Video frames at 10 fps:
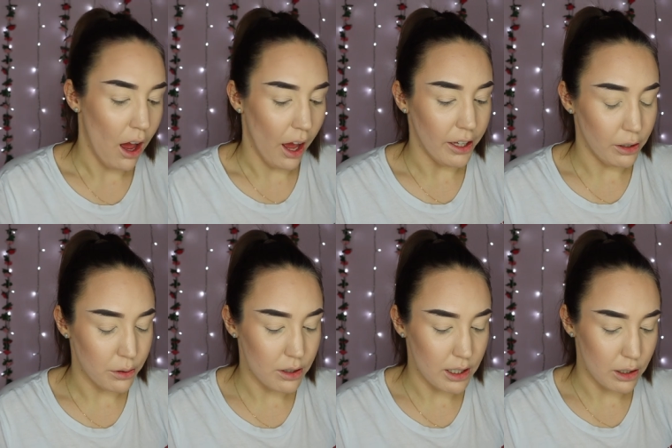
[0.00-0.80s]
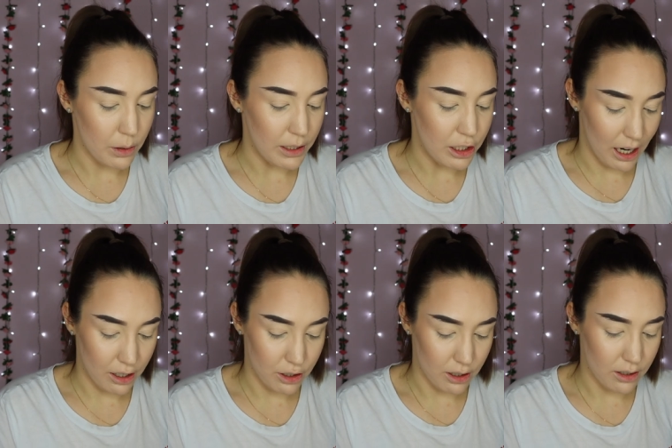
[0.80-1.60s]
I used to do
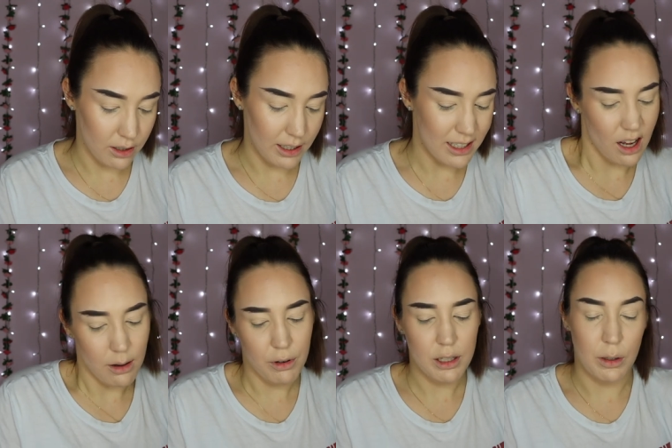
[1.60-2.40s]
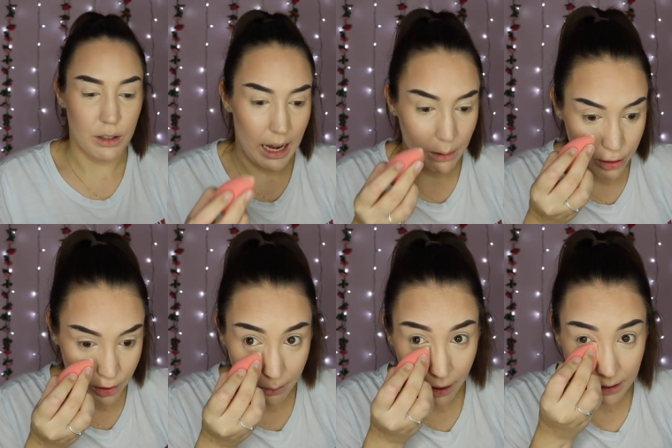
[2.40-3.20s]
injections, and this kind of brings me on to how I
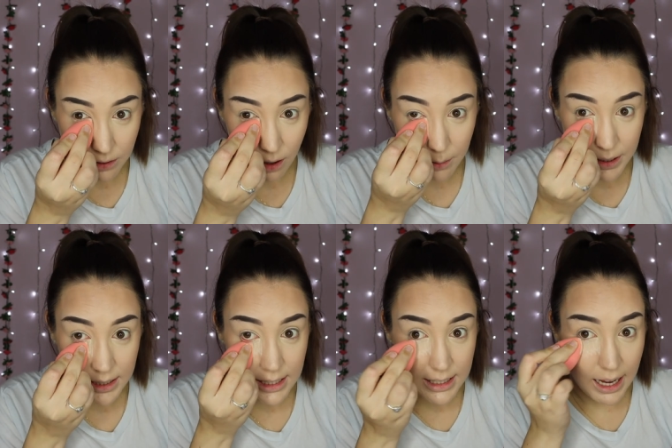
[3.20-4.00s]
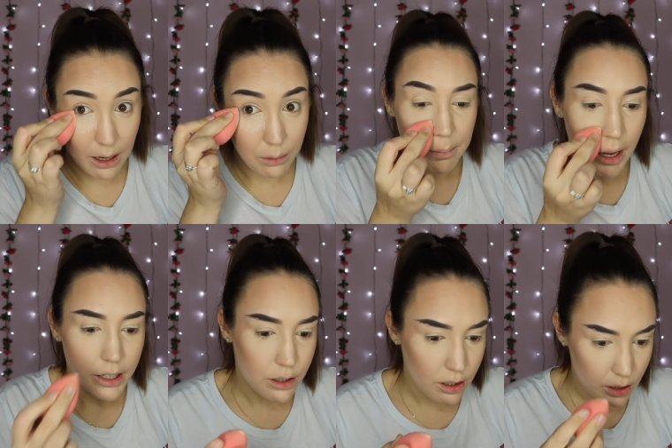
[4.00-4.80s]
treat my diabetes now. But I
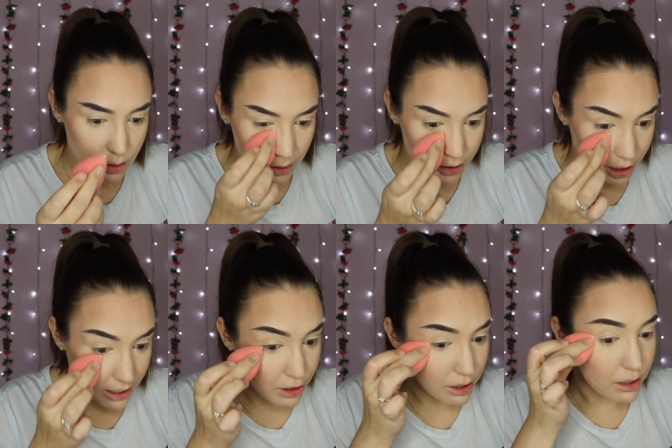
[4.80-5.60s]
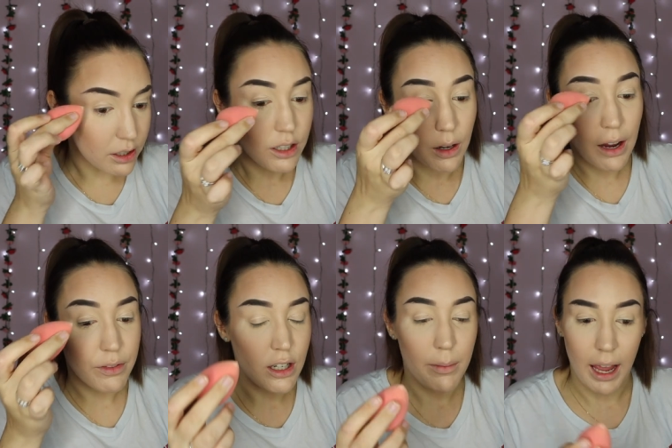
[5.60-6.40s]
used to do injections, so
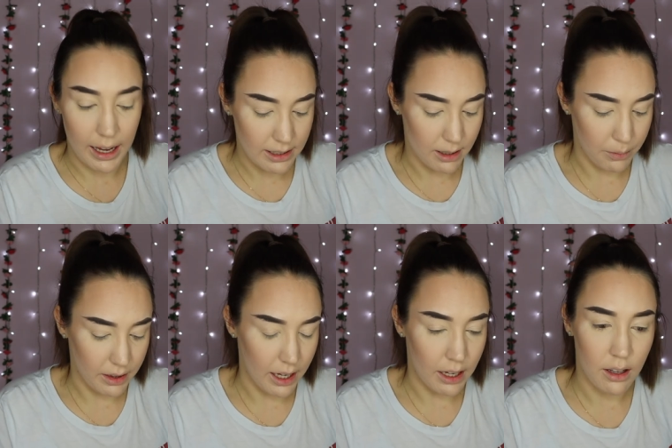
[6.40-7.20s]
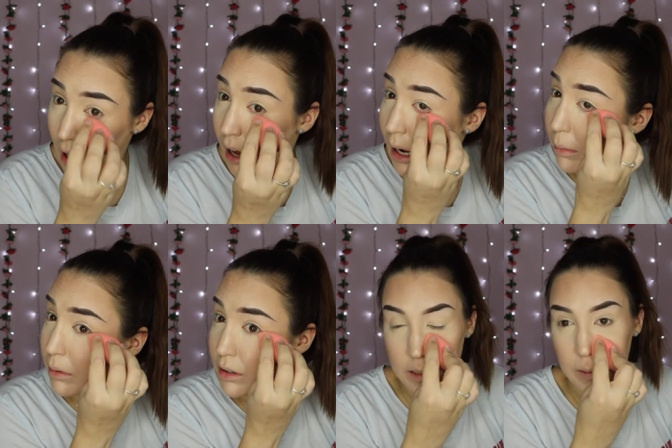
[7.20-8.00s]
every time I ate something, I
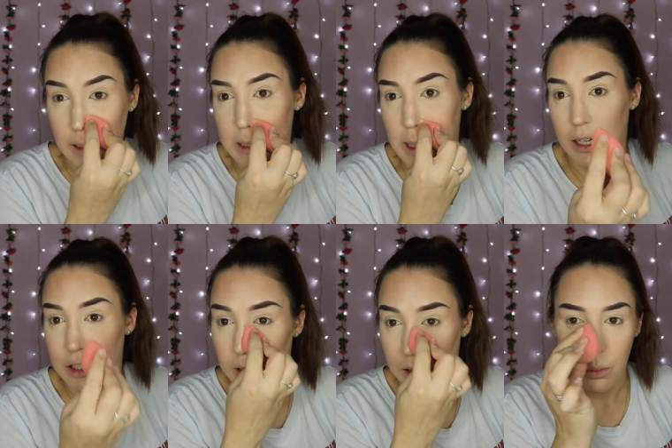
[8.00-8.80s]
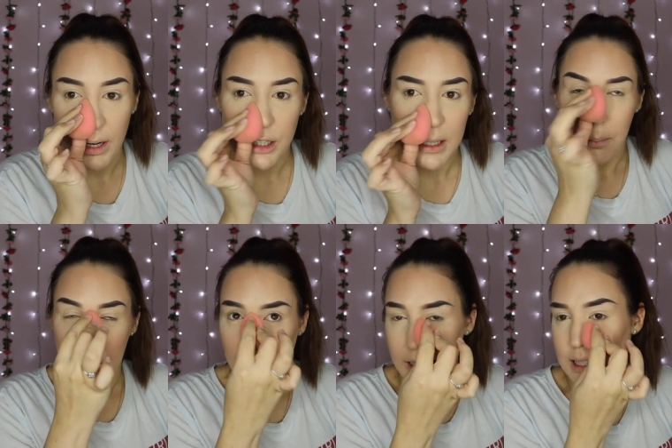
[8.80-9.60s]
would do an injection, which
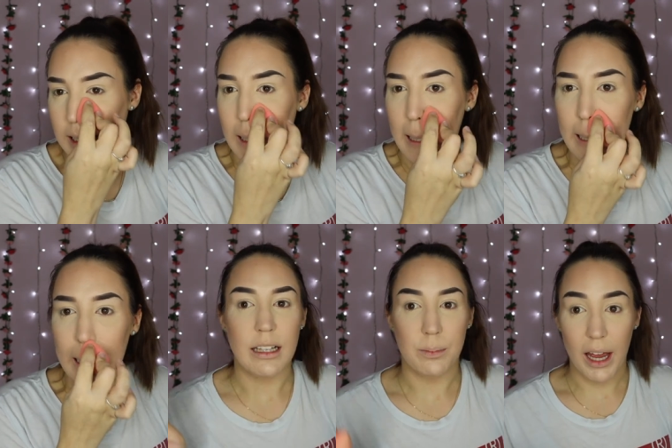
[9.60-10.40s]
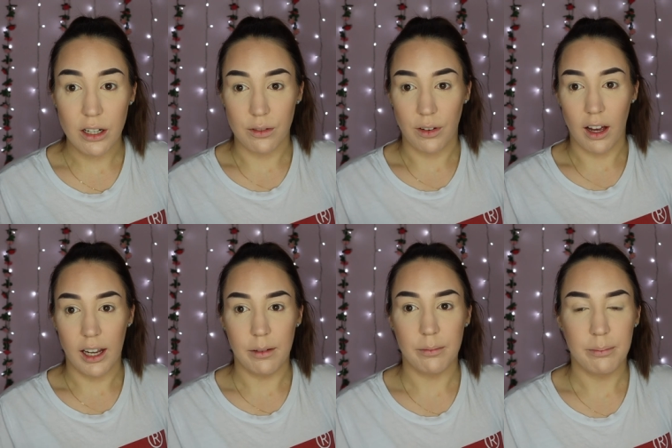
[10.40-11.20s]
mentally is
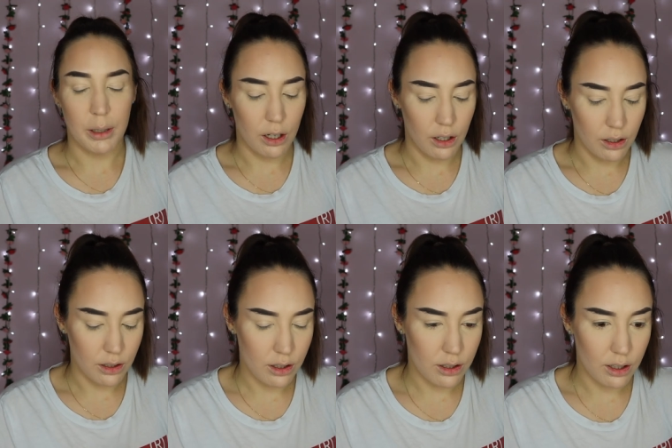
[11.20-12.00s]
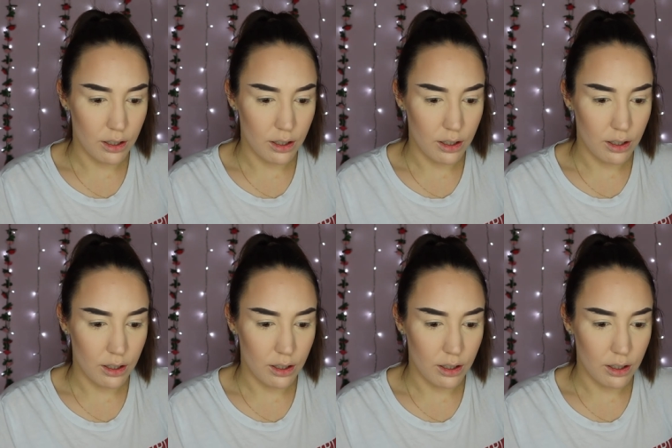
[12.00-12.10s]
petrifying because